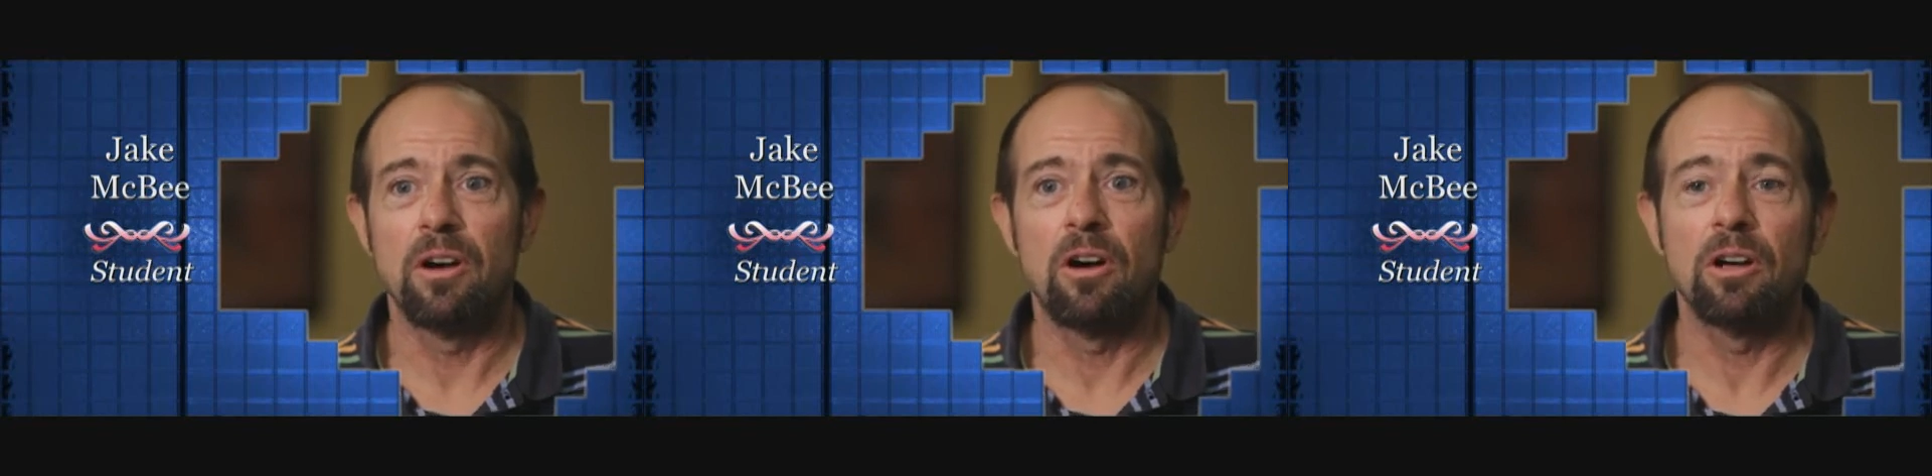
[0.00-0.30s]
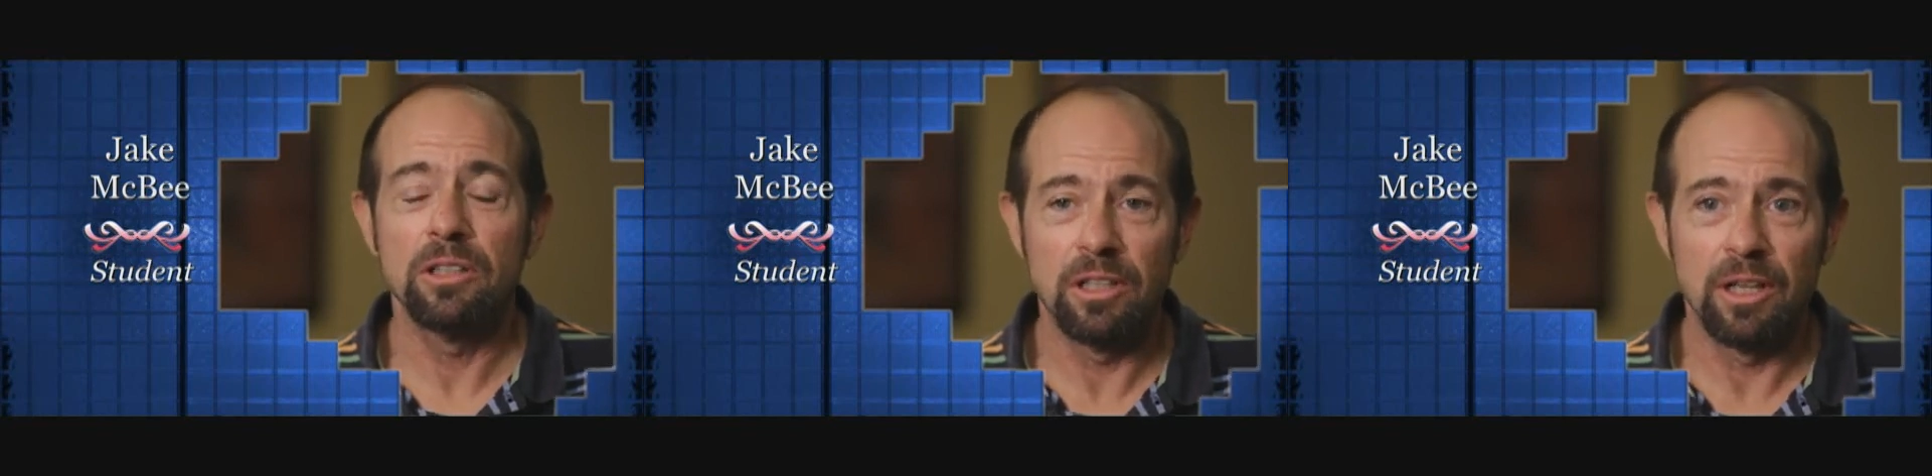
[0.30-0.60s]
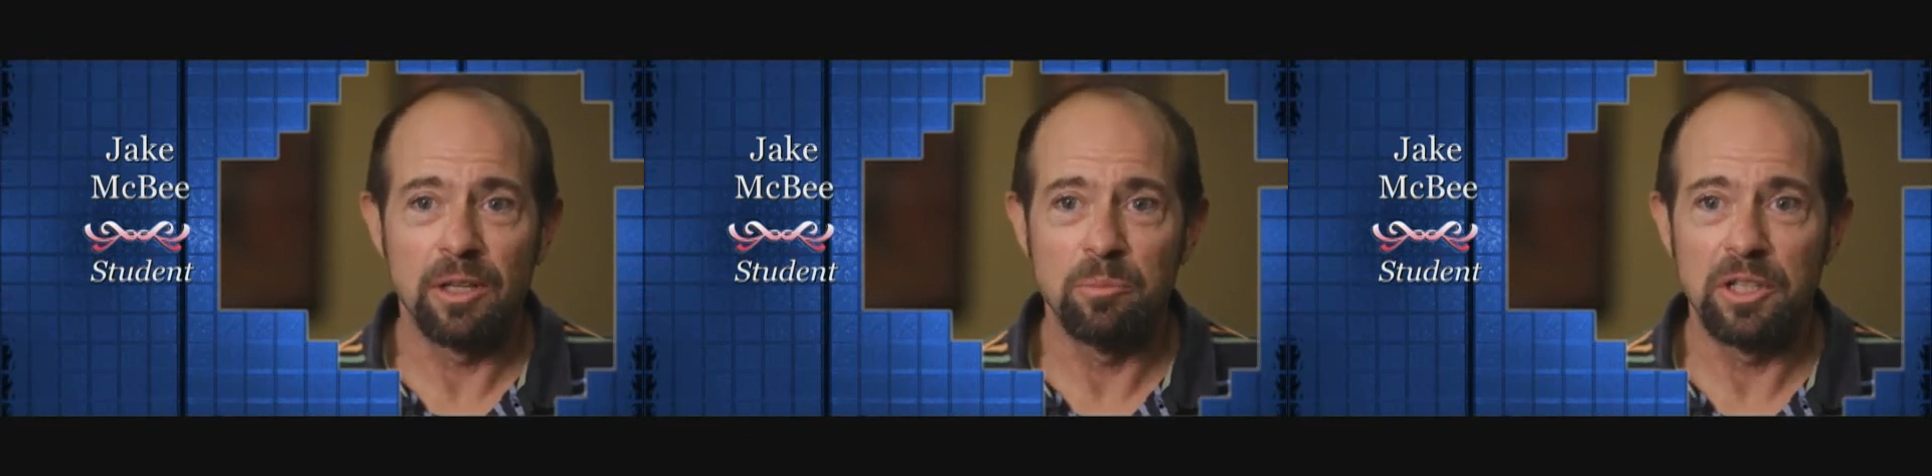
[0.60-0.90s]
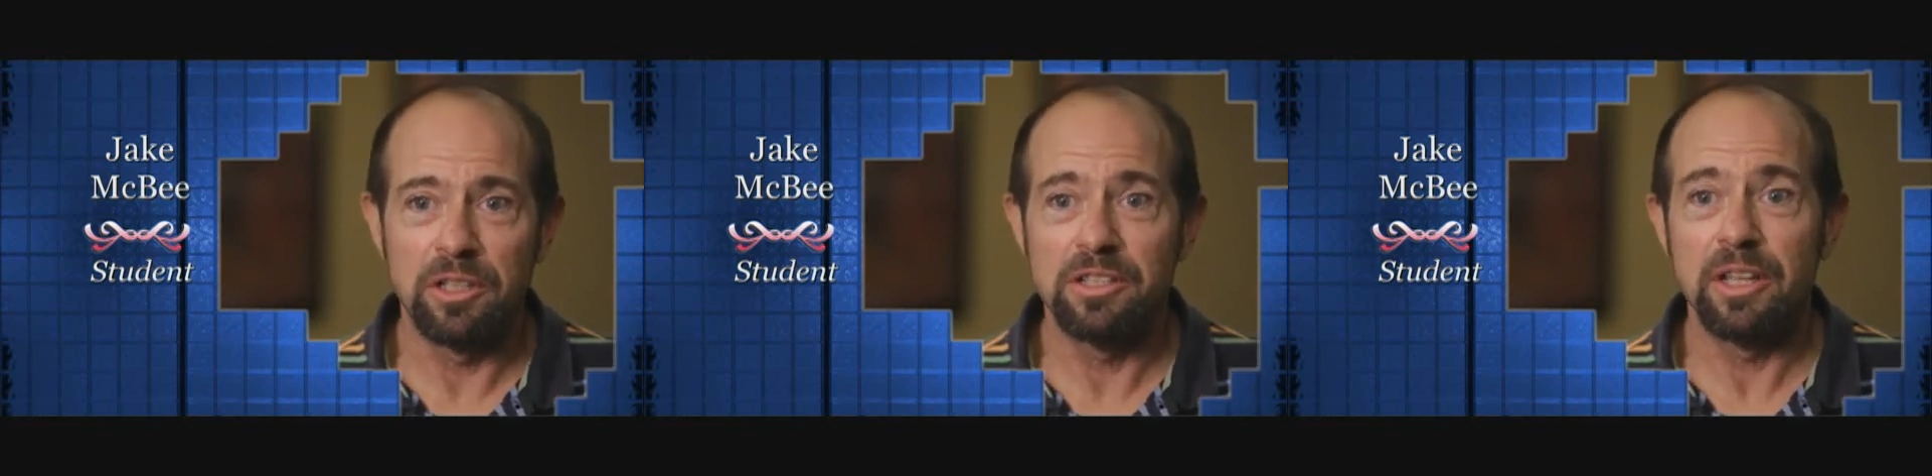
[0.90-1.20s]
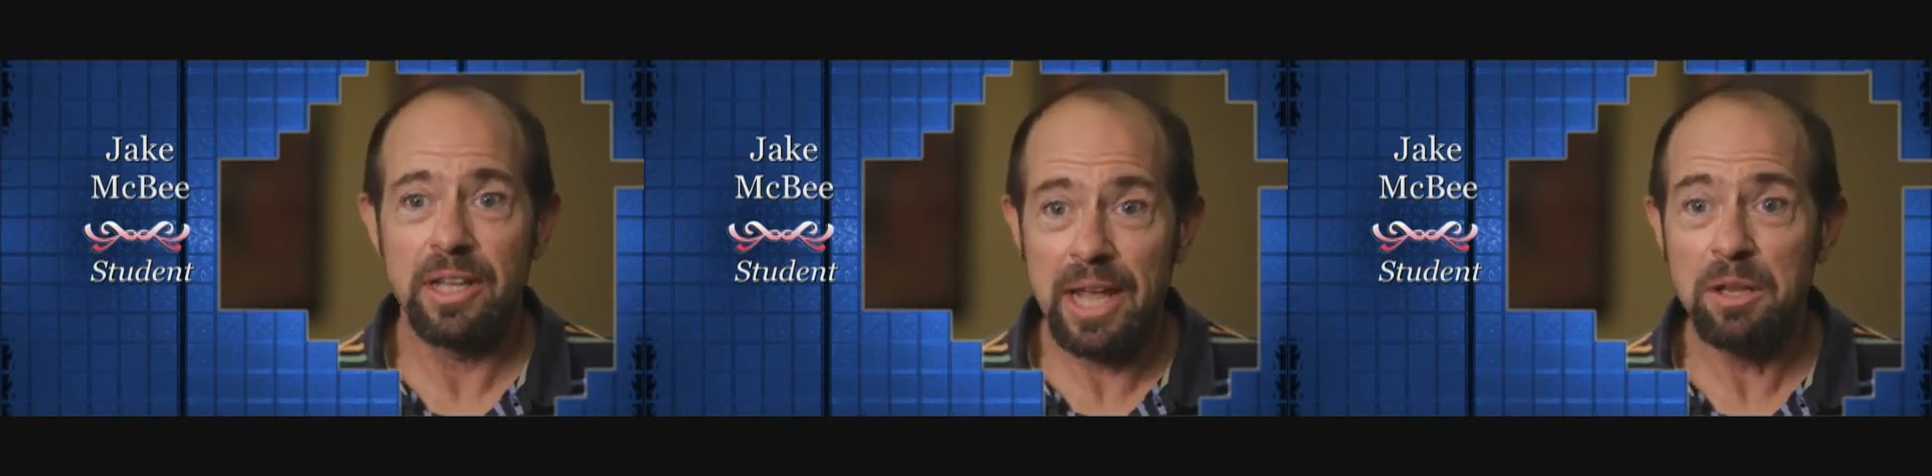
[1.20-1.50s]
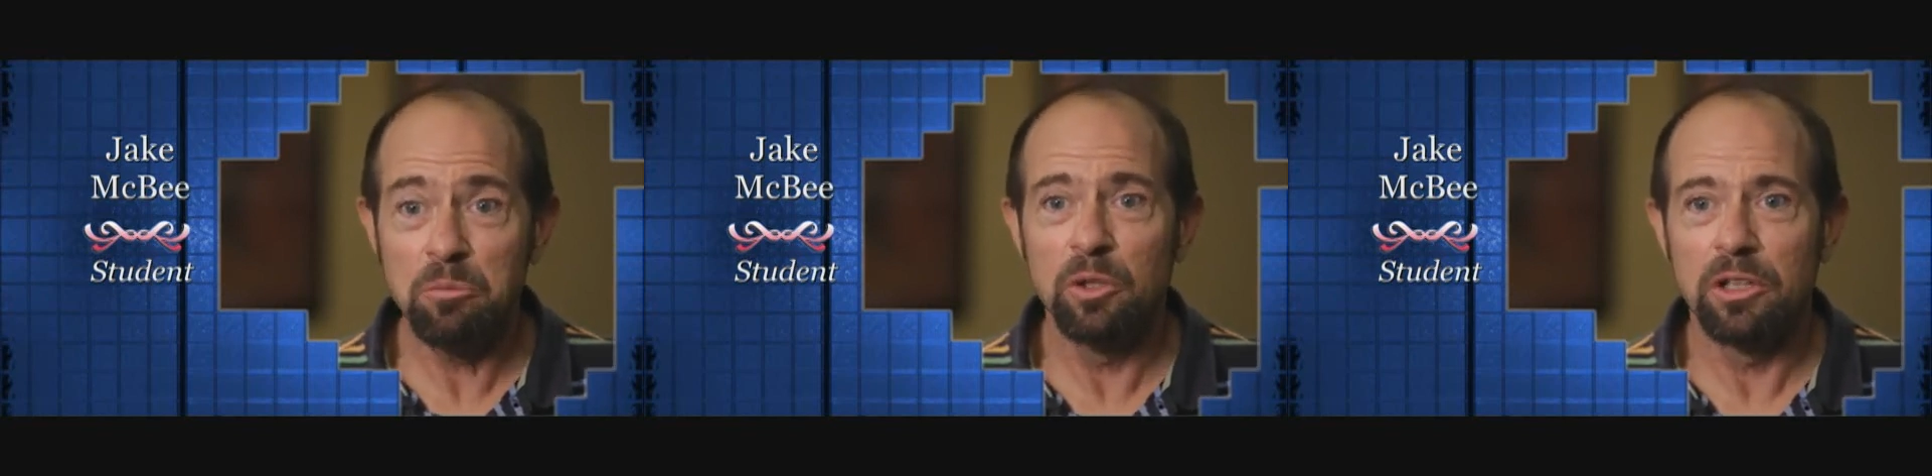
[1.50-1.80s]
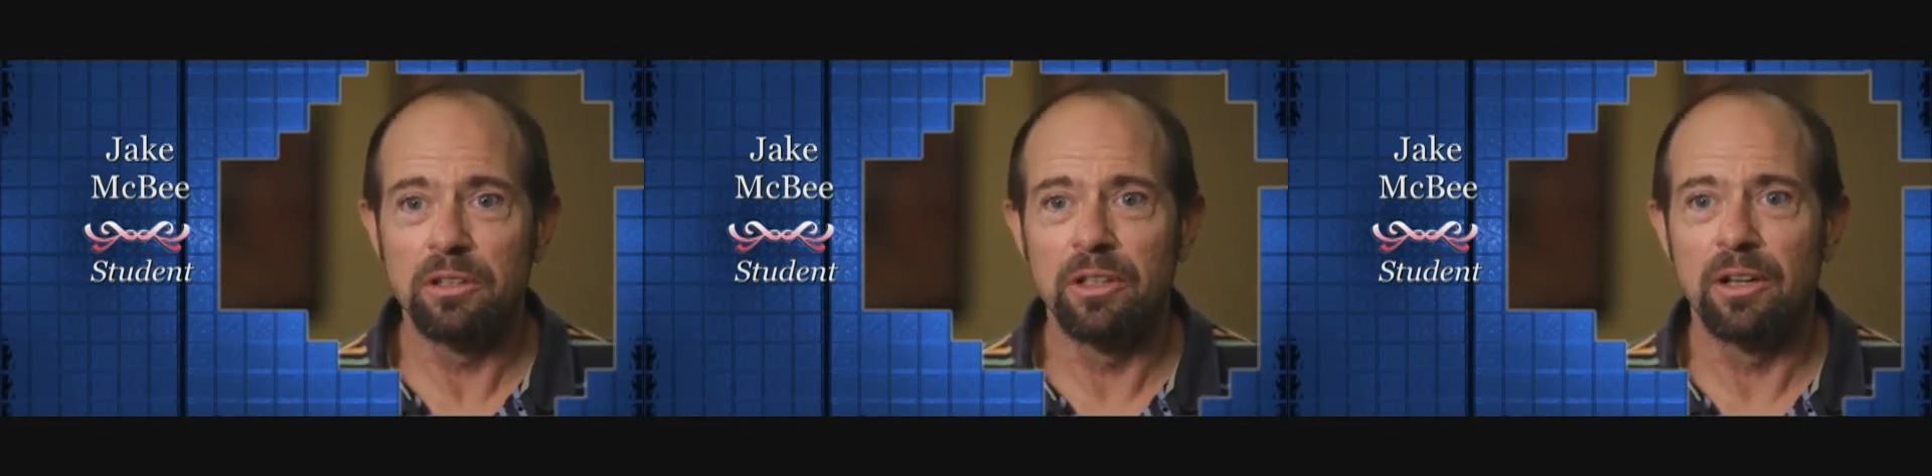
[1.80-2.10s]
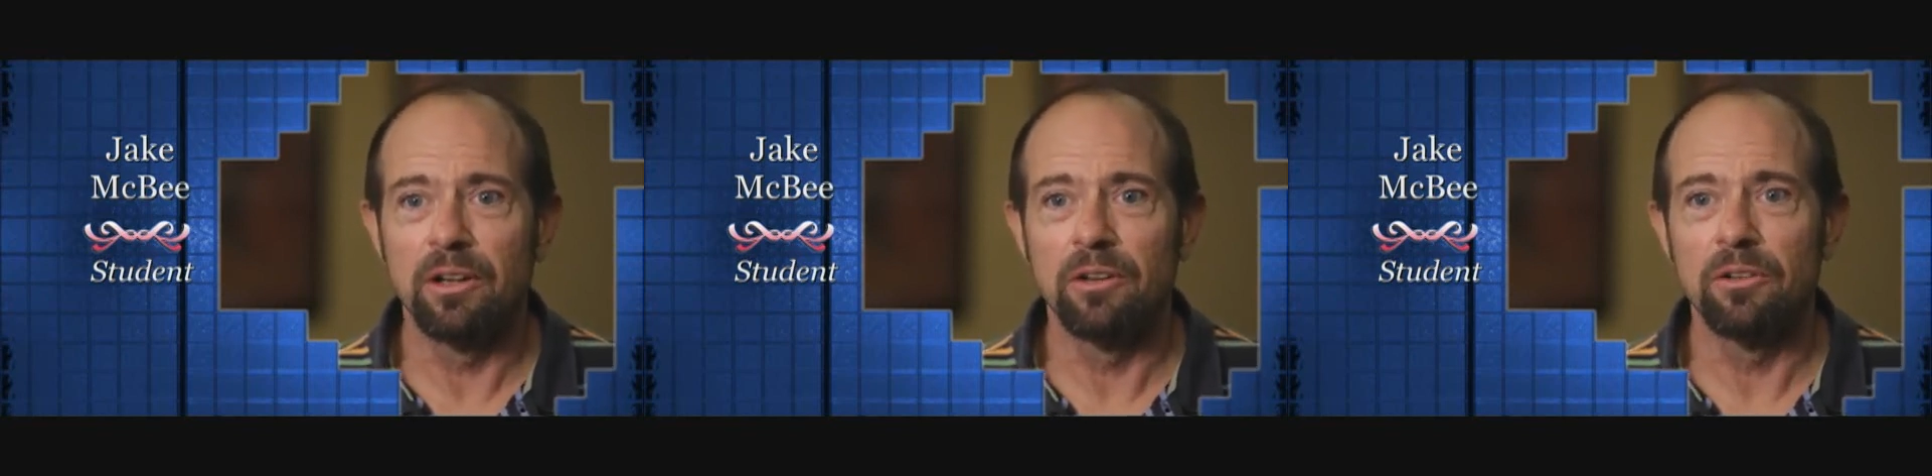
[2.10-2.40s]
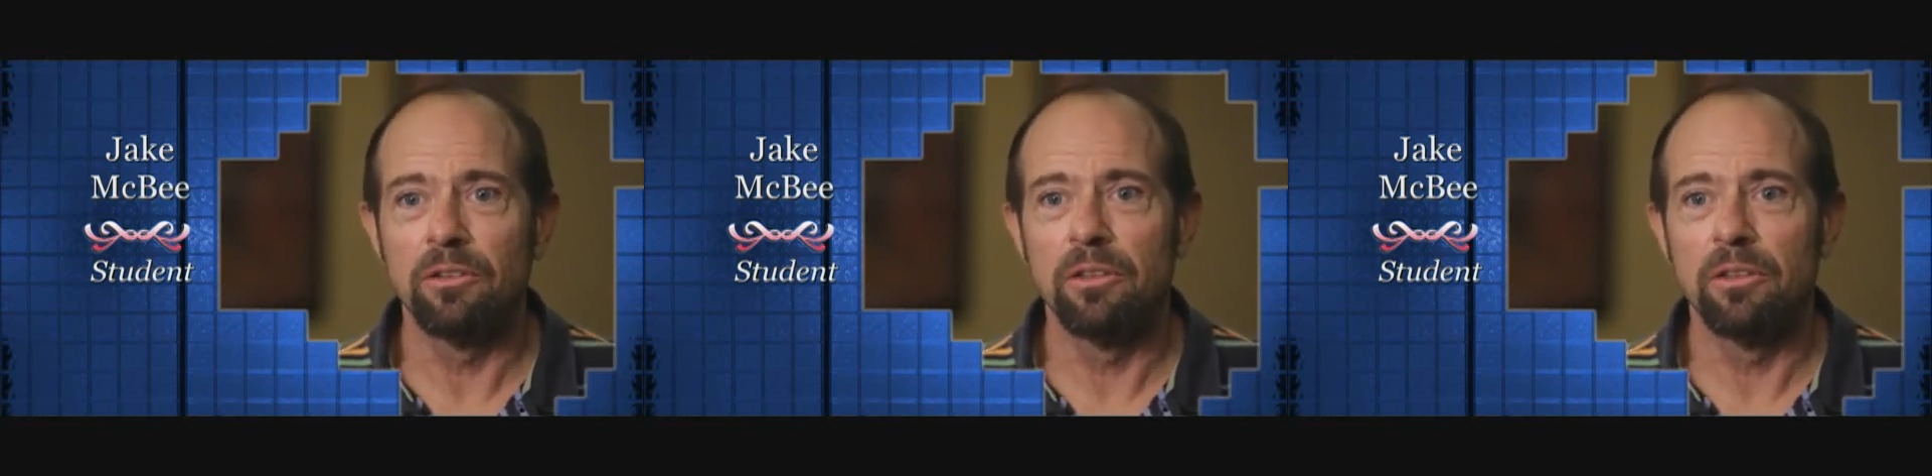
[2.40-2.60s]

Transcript: online because they can put it there